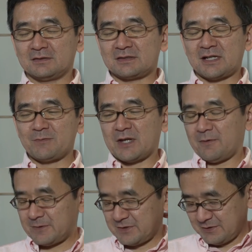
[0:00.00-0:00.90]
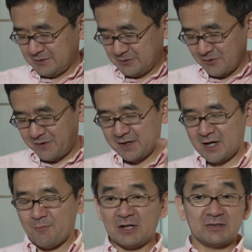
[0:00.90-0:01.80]
sometimes you know
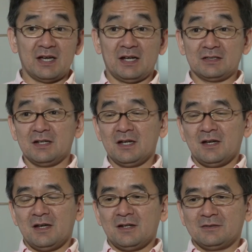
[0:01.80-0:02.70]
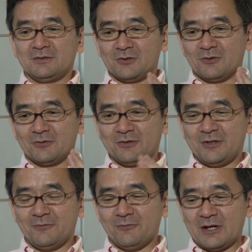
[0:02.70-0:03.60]
think about that you know
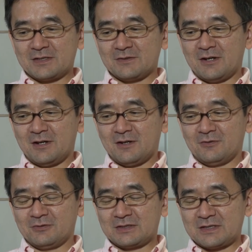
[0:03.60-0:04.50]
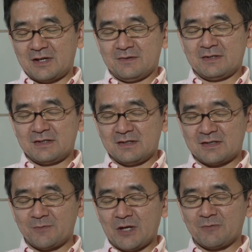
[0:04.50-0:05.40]
once uh,
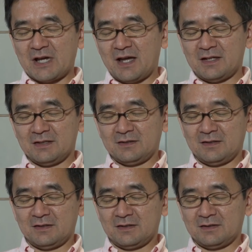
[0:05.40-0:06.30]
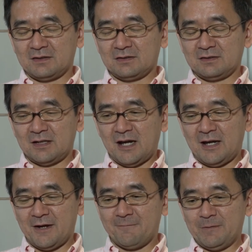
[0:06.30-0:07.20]
sometimes i
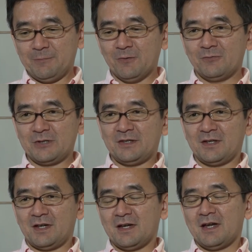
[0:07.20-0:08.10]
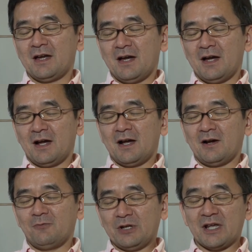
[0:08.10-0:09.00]
i am involved in uh,
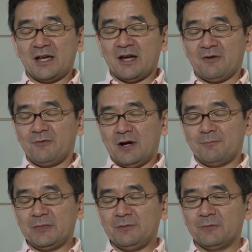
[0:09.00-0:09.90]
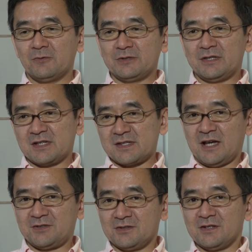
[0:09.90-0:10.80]
uh, when I uh, am involved in a
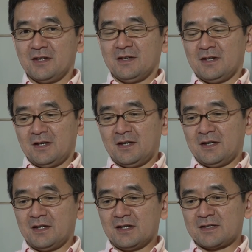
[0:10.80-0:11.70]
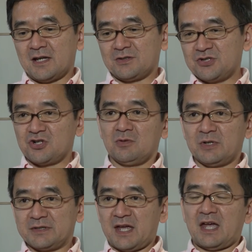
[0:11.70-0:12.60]
certain uh, certain job
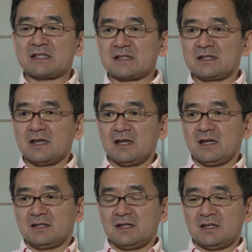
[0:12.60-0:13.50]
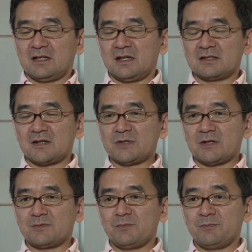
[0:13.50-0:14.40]
and task, then
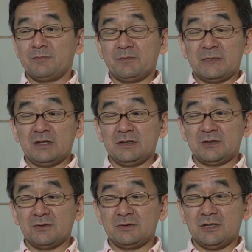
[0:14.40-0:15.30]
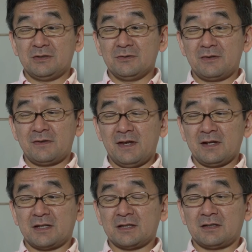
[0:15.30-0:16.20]
sometimes need to need to
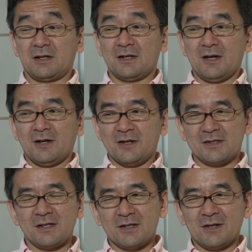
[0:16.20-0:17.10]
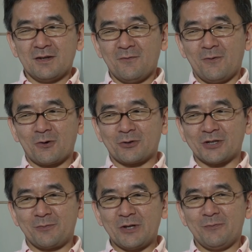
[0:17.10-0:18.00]
think that is it for
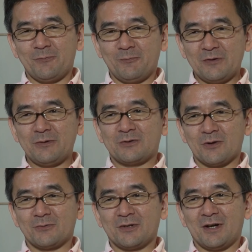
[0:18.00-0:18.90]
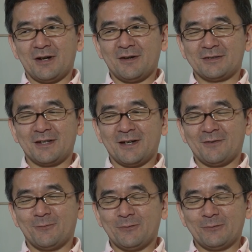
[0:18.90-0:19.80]
the benefit of the the